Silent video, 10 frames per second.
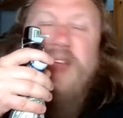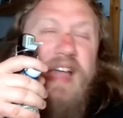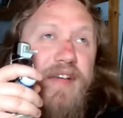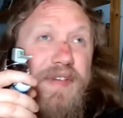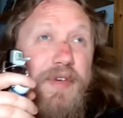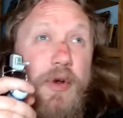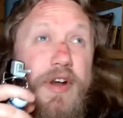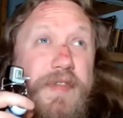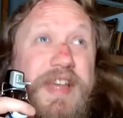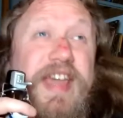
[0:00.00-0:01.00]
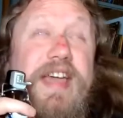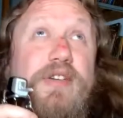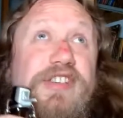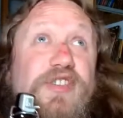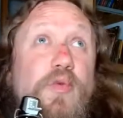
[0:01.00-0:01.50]
I have never heard of the
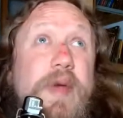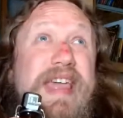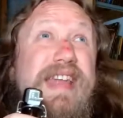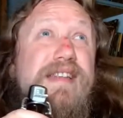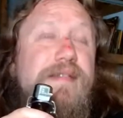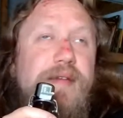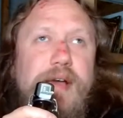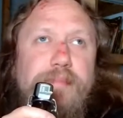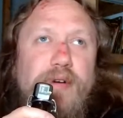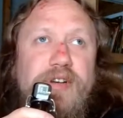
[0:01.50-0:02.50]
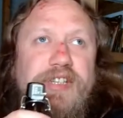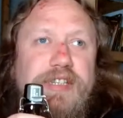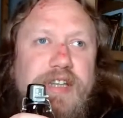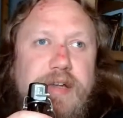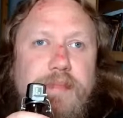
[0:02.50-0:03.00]
Chaos Queen
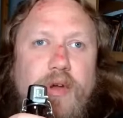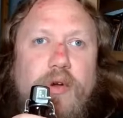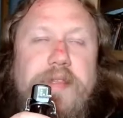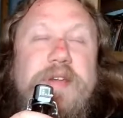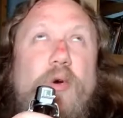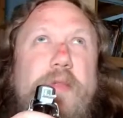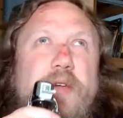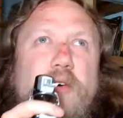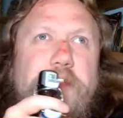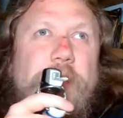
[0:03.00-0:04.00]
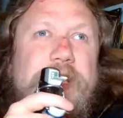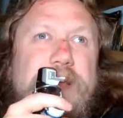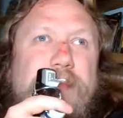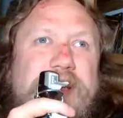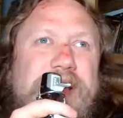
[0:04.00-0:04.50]
books, or the author
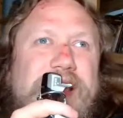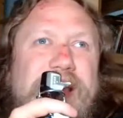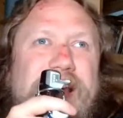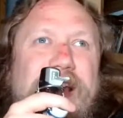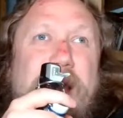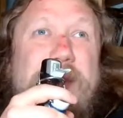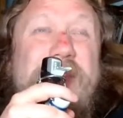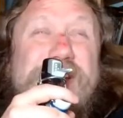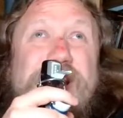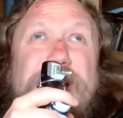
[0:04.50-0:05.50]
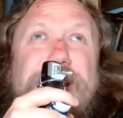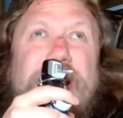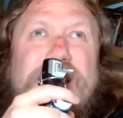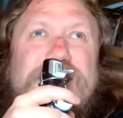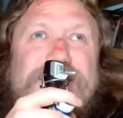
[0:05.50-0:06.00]
Liam, but I mean, there's a
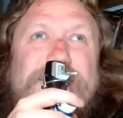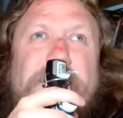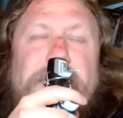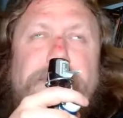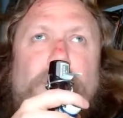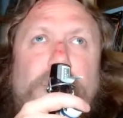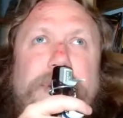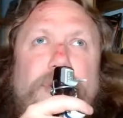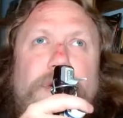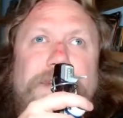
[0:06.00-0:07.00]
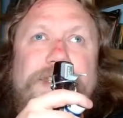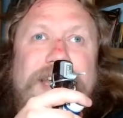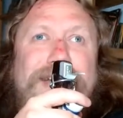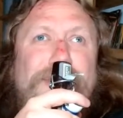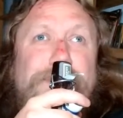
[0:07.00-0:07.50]
lot of Mormon authors,
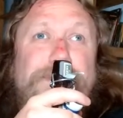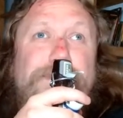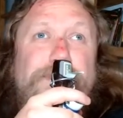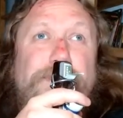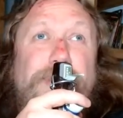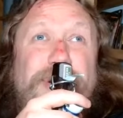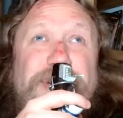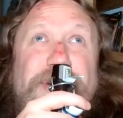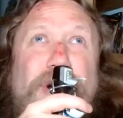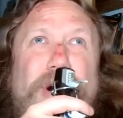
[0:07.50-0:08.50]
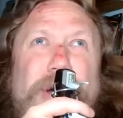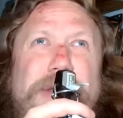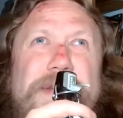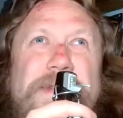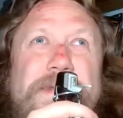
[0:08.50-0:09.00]
and book
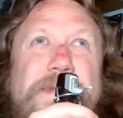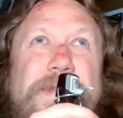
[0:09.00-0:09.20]
on